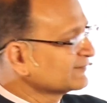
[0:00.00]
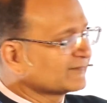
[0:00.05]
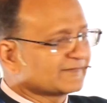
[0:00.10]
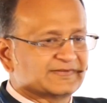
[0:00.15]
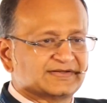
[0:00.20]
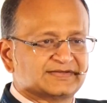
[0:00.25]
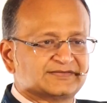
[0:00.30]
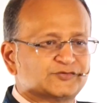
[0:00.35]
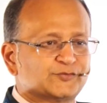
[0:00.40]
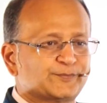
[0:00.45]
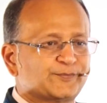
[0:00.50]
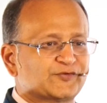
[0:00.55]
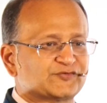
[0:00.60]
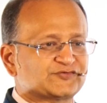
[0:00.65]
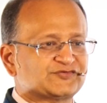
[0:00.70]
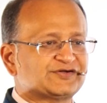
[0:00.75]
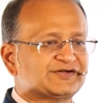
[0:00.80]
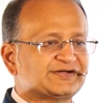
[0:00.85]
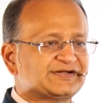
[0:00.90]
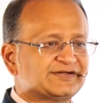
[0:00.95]
And the
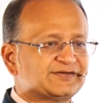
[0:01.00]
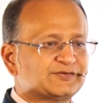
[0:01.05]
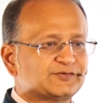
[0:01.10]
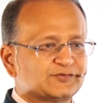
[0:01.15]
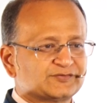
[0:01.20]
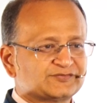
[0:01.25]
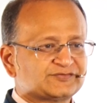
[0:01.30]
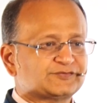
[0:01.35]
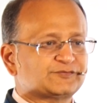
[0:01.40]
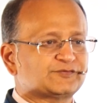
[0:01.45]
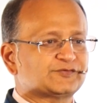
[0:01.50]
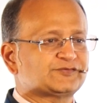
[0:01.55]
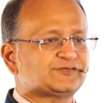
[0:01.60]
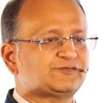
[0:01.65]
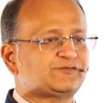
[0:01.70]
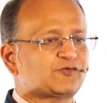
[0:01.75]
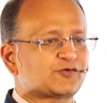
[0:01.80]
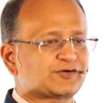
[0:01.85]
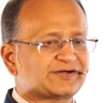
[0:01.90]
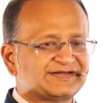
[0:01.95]
opportunity cost was
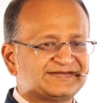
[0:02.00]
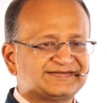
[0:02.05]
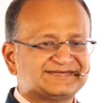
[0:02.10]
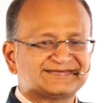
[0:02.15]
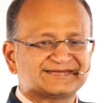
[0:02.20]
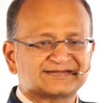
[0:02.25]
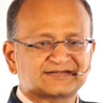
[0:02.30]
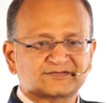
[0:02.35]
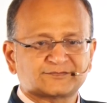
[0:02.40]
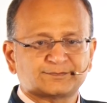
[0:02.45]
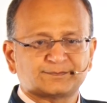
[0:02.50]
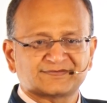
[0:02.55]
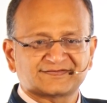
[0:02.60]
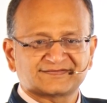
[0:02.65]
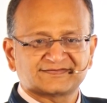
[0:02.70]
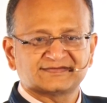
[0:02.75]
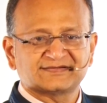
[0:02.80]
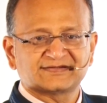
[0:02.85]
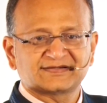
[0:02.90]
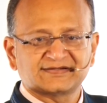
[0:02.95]

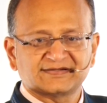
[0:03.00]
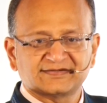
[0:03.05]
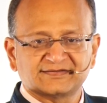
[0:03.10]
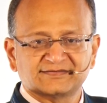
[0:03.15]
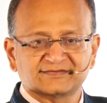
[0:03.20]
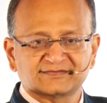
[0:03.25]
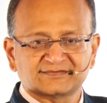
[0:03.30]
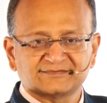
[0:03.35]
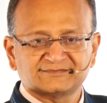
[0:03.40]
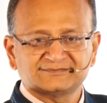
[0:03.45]
46% CAGR.